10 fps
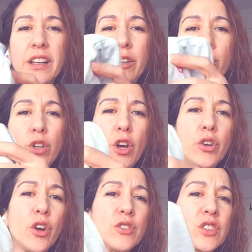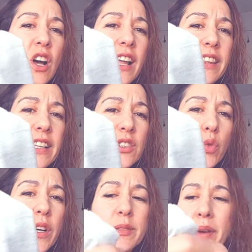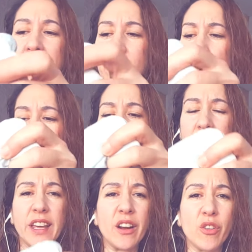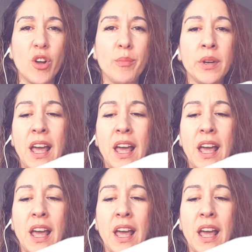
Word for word: little logos like this always make it look like they're um,